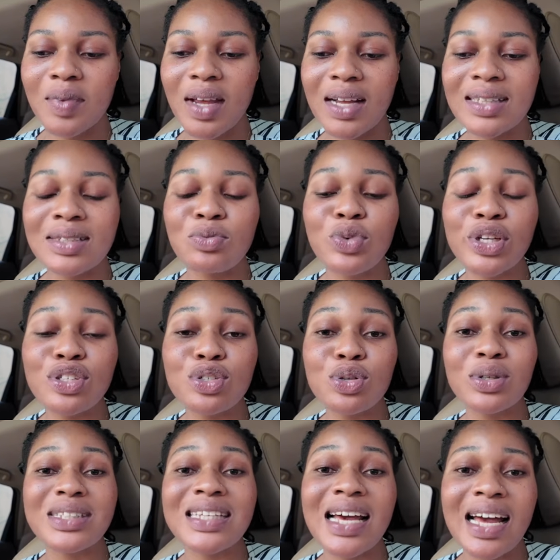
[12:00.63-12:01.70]
and waste
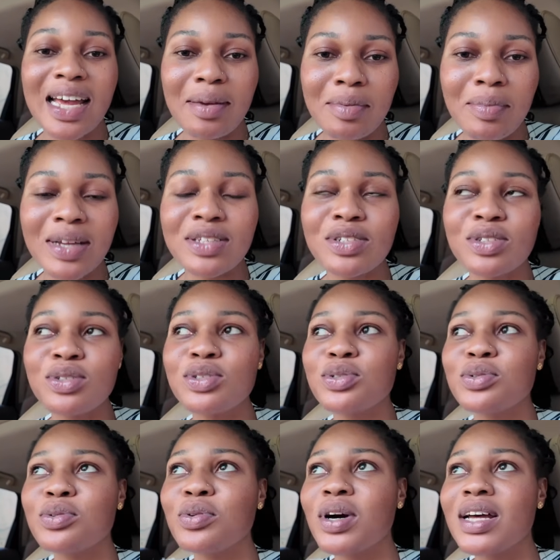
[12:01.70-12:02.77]
your time. Imagine
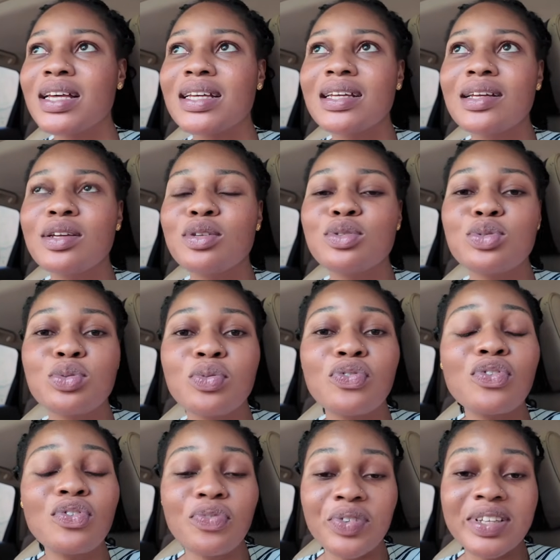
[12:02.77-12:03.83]
you do
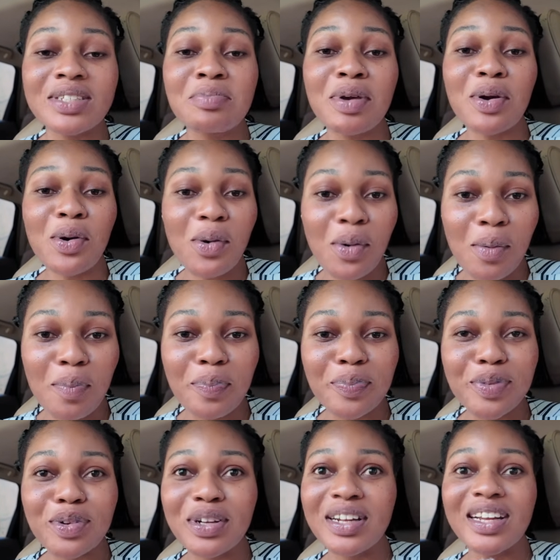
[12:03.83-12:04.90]
full face makeup,
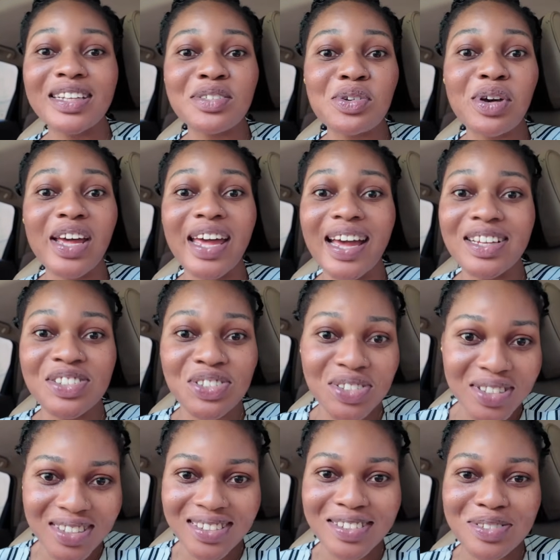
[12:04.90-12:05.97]
you laid your
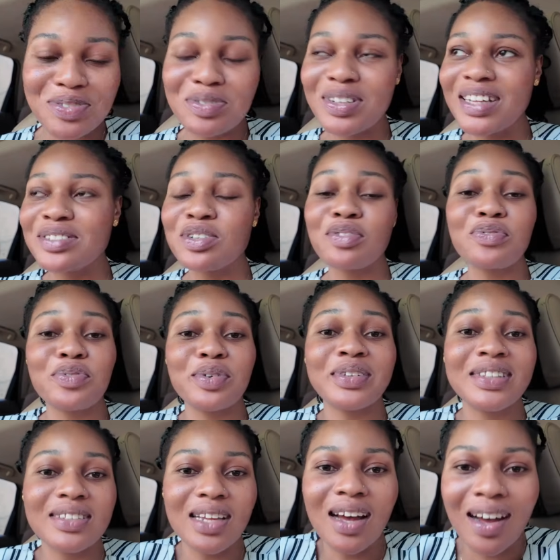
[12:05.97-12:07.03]
edges, you laid your
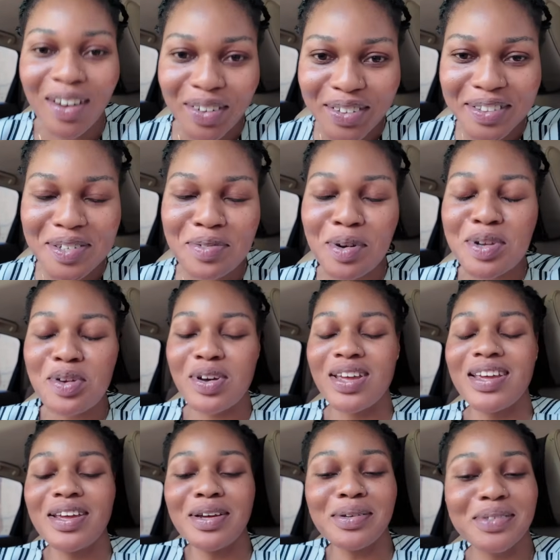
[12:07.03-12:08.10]
frontal, you wore your
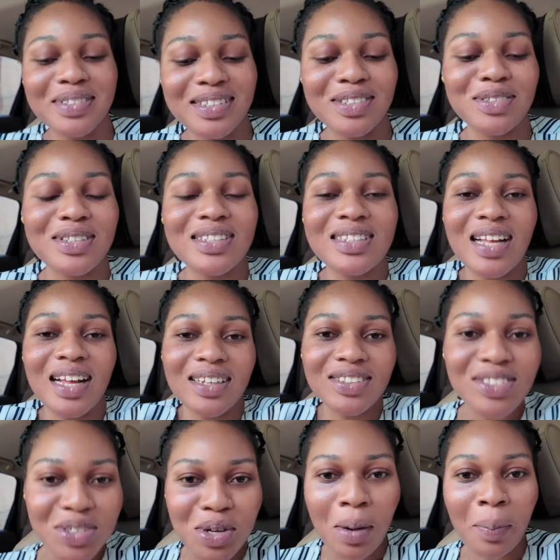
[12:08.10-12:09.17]
heels, you
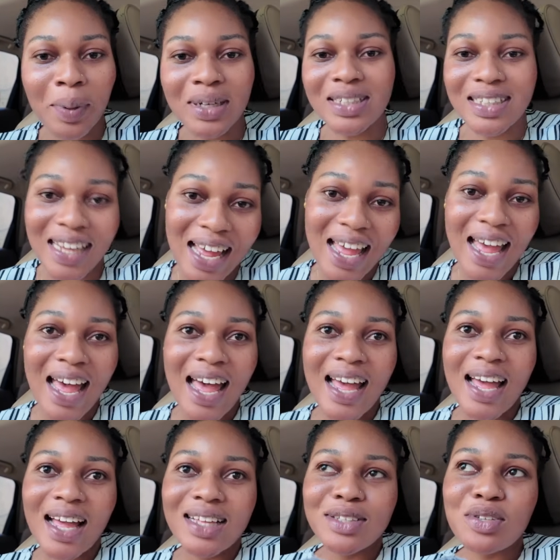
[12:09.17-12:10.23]
snatched your body.
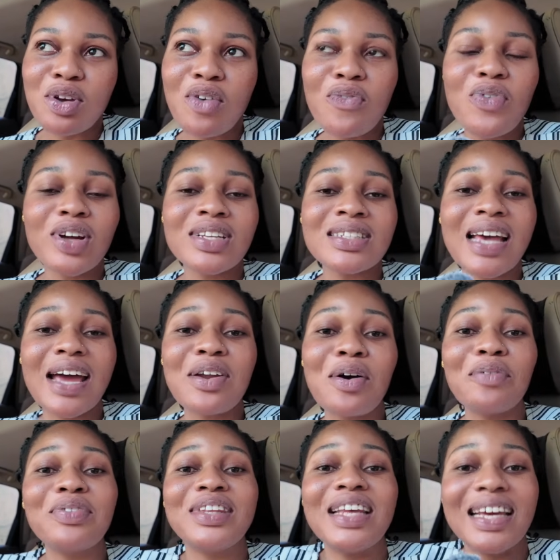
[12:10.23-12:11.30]
So for this kind
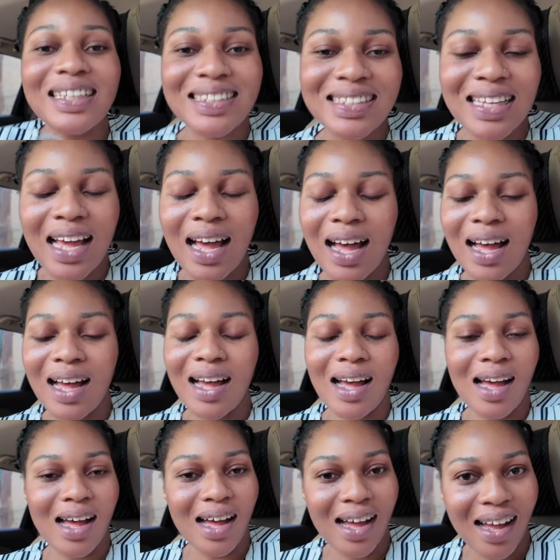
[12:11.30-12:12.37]
of dates,
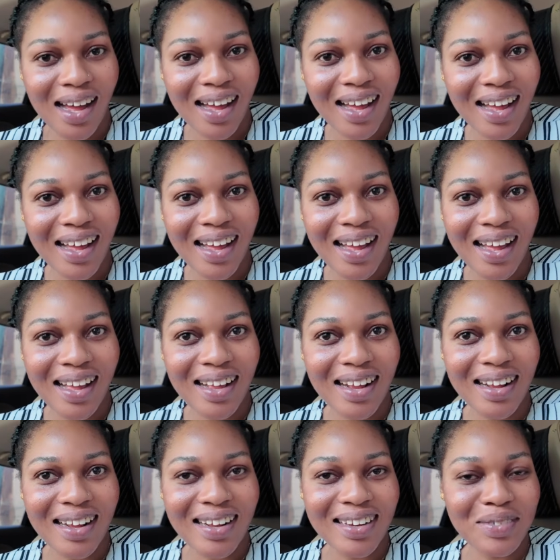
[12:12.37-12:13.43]
ah,
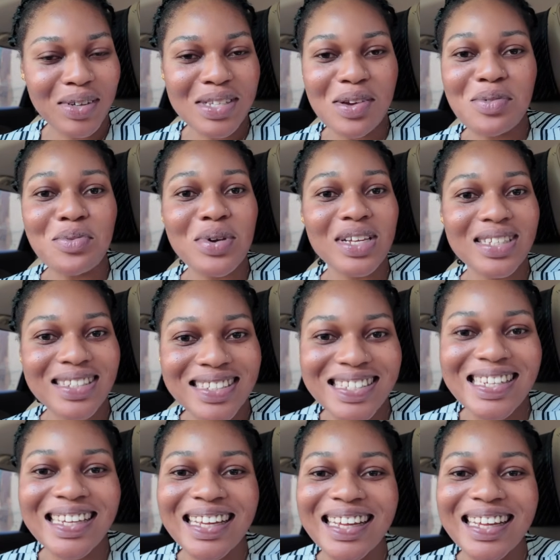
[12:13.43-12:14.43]
what a waste.